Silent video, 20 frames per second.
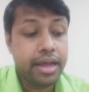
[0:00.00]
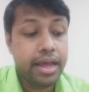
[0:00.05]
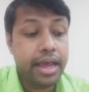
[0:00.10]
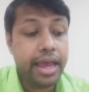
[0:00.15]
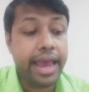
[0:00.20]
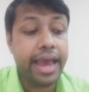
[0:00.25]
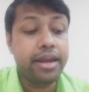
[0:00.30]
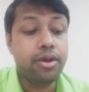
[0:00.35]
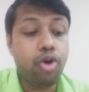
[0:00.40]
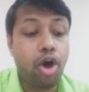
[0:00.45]

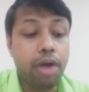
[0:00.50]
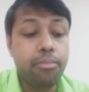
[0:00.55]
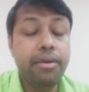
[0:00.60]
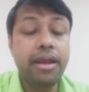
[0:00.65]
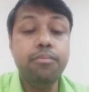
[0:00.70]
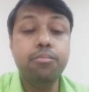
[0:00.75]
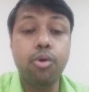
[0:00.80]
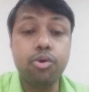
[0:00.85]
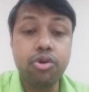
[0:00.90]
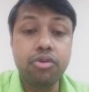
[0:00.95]
and
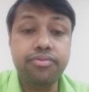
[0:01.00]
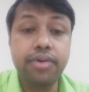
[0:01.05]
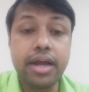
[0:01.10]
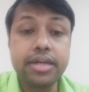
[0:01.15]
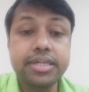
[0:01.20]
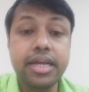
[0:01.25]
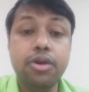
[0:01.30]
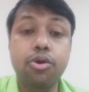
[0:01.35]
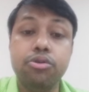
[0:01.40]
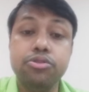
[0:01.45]
normal motor
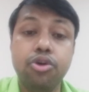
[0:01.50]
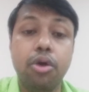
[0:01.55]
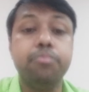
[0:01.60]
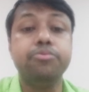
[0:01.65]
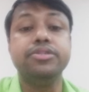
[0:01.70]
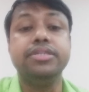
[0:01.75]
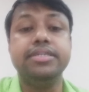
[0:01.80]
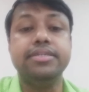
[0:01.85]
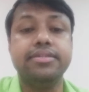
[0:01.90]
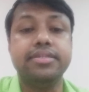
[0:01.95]
function on the
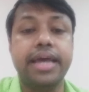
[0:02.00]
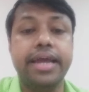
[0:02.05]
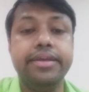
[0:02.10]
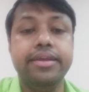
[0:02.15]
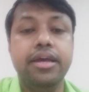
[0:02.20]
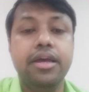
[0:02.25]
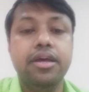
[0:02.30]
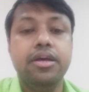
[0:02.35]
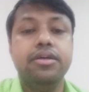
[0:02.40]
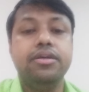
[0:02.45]
opposite side.
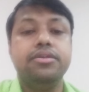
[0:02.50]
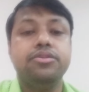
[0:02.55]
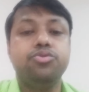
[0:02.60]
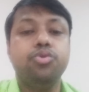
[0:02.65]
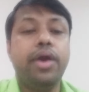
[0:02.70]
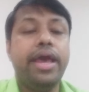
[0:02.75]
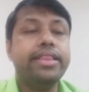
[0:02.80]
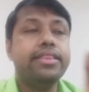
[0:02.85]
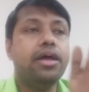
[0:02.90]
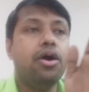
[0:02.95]

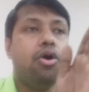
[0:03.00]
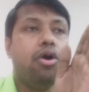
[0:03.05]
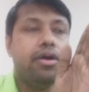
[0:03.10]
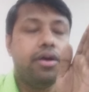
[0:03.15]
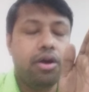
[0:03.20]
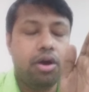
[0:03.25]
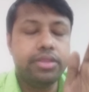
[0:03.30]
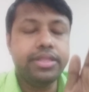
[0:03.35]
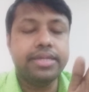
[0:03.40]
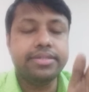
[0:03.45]
So
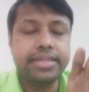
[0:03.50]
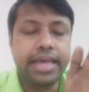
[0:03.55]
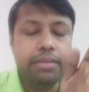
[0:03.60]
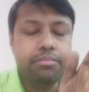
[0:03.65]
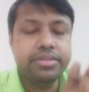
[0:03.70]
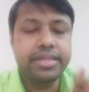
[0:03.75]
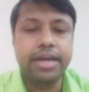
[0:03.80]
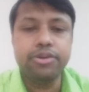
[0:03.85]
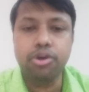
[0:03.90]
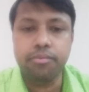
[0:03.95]
on the
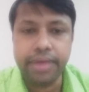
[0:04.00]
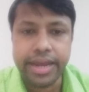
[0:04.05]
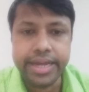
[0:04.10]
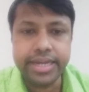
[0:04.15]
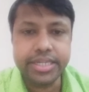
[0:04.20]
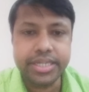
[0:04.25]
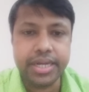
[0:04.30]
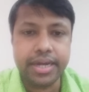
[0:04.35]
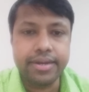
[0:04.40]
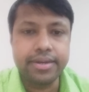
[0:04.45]
same side of
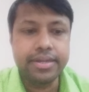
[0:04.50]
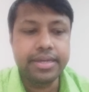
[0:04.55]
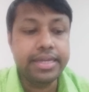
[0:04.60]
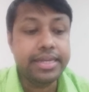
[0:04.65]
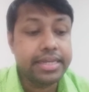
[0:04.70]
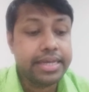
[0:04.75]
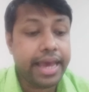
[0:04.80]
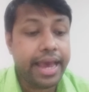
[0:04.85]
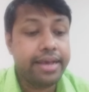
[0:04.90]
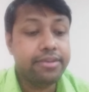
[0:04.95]
lesion,
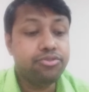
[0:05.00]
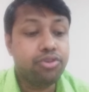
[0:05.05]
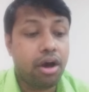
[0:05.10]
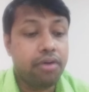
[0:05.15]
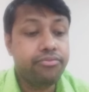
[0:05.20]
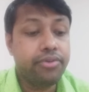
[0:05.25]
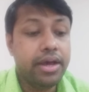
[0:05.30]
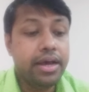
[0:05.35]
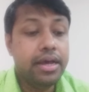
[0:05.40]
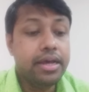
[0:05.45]
in case
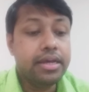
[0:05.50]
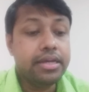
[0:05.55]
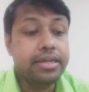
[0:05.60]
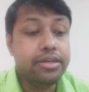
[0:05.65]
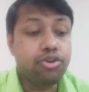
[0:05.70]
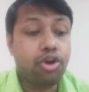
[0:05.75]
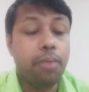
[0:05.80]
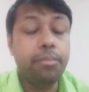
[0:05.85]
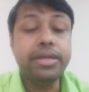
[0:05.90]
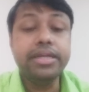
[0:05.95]
of
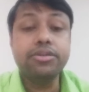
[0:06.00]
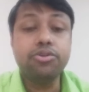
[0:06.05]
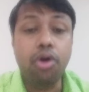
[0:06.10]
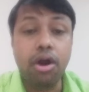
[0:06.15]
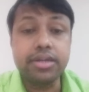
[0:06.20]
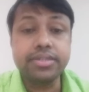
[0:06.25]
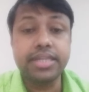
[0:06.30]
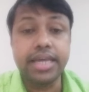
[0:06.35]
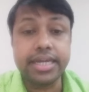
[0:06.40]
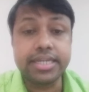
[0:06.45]
incomplete
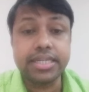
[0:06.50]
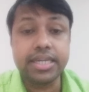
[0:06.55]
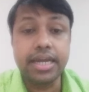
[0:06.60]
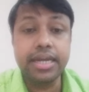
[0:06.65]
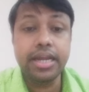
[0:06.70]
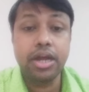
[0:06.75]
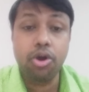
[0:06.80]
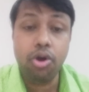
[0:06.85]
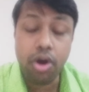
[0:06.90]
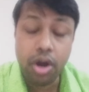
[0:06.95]
cord
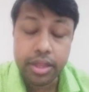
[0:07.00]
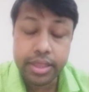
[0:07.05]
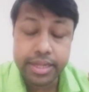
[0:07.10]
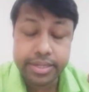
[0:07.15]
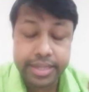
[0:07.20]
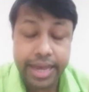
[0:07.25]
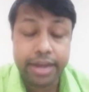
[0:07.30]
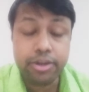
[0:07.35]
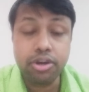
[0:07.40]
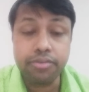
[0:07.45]
section or on the
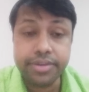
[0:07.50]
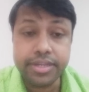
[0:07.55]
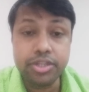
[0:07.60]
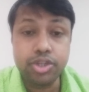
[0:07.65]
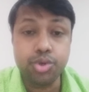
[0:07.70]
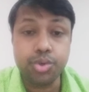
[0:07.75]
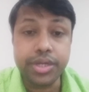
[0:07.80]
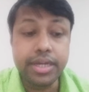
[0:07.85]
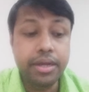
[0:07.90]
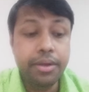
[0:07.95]
side of
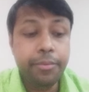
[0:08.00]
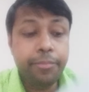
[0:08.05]
injury,